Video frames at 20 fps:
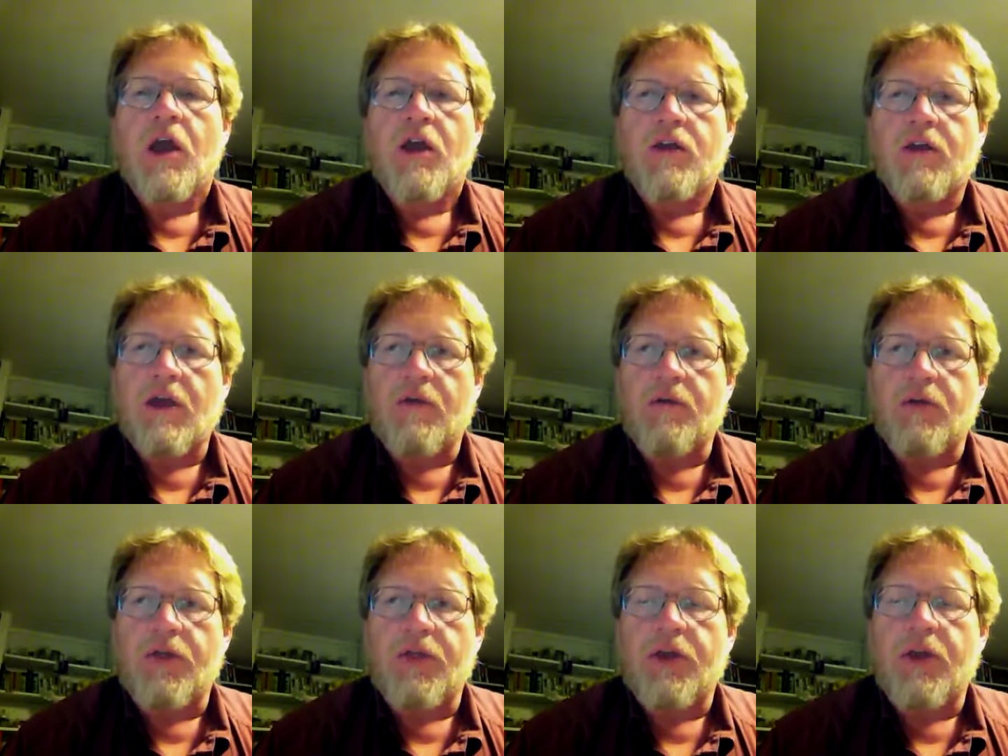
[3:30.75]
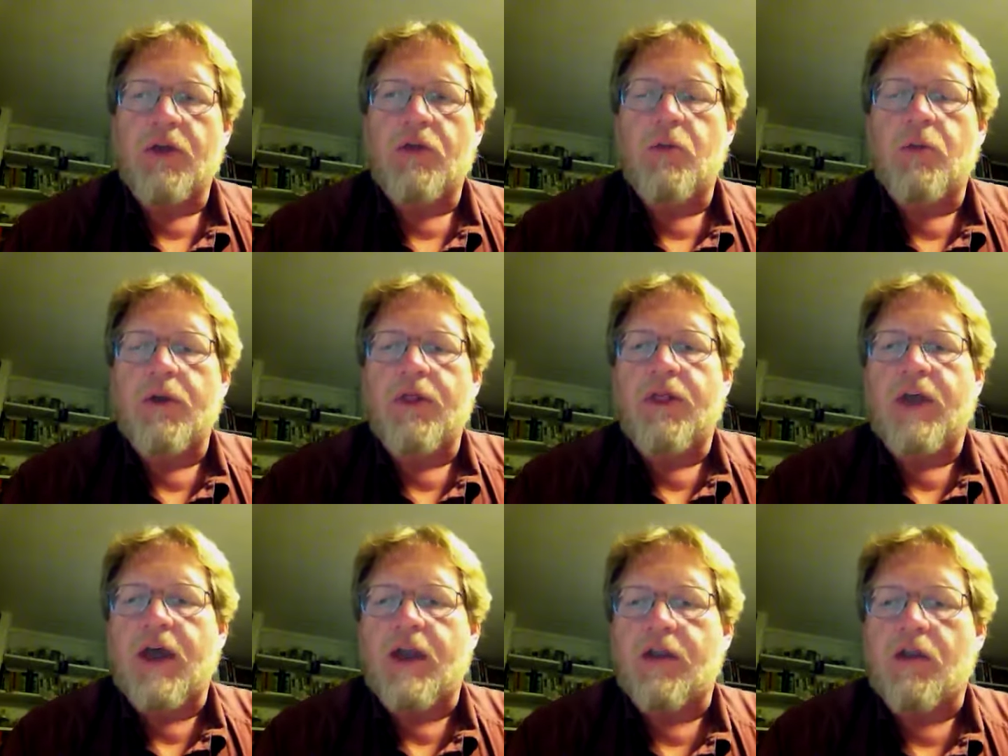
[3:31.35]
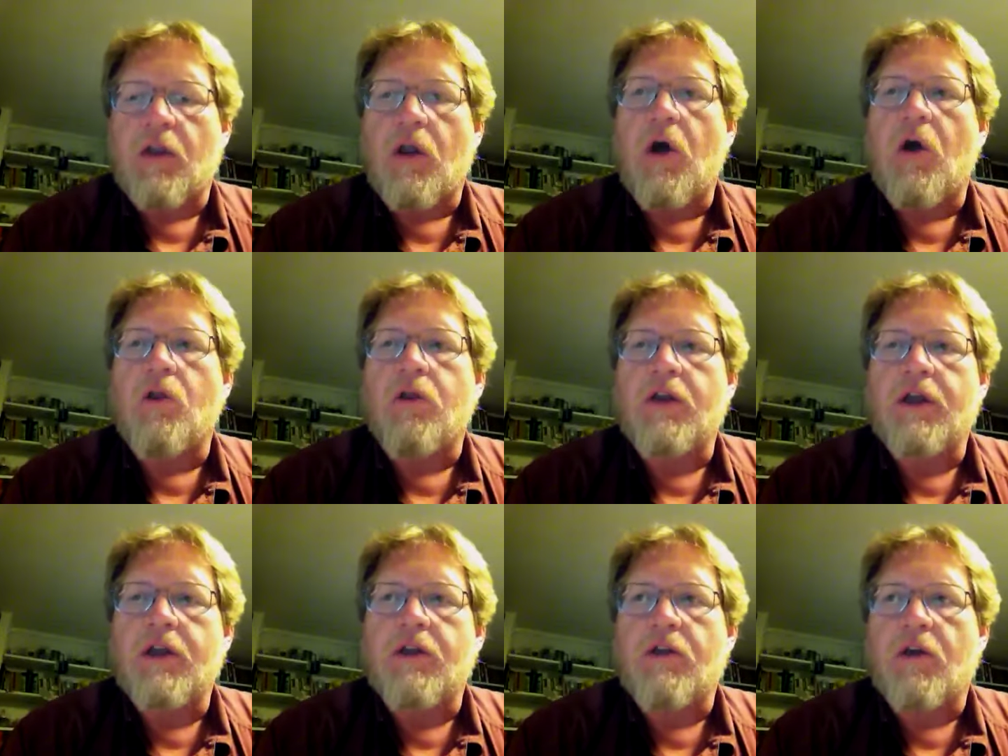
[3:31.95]
Several things with that all
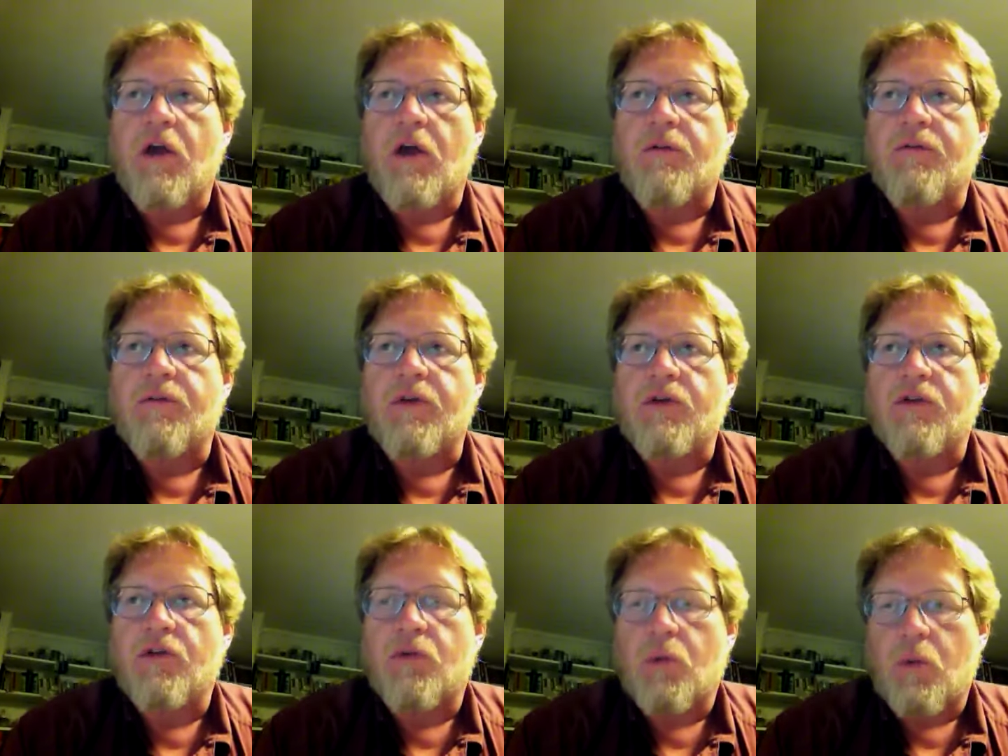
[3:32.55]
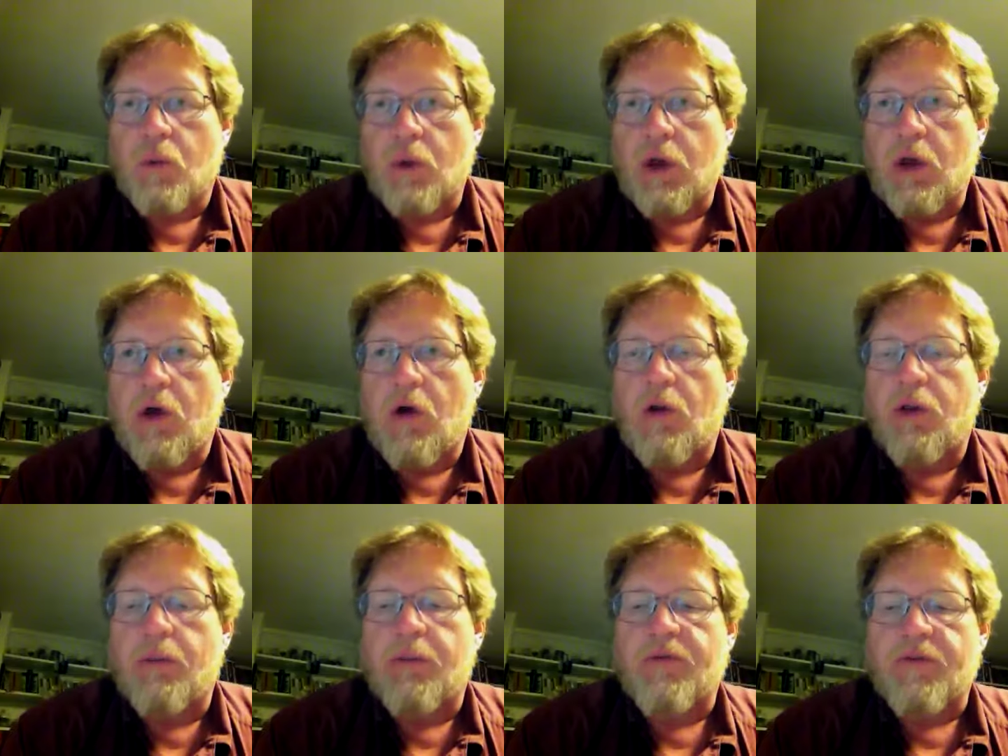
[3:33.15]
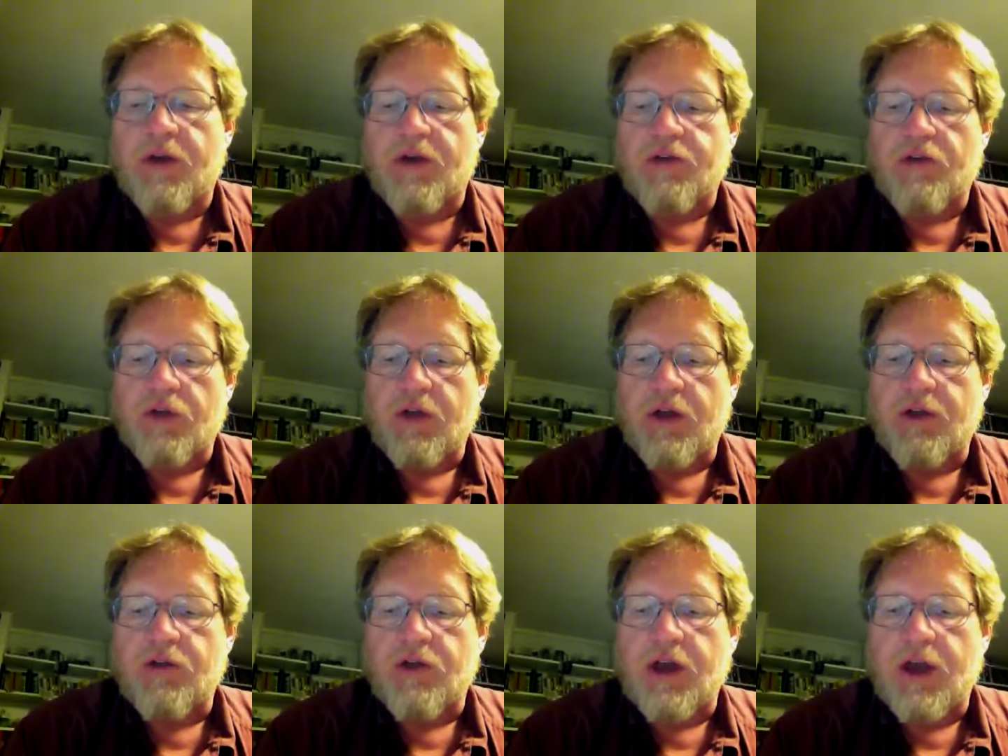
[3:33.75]
lead to our vision of what we call the
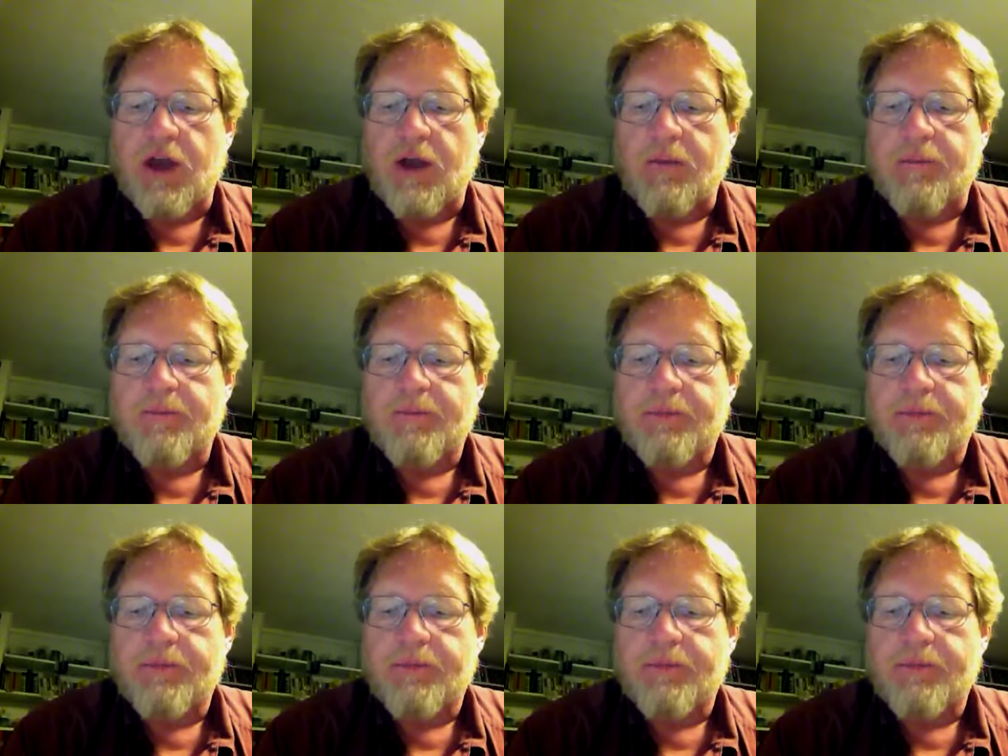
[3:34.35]
professional educator.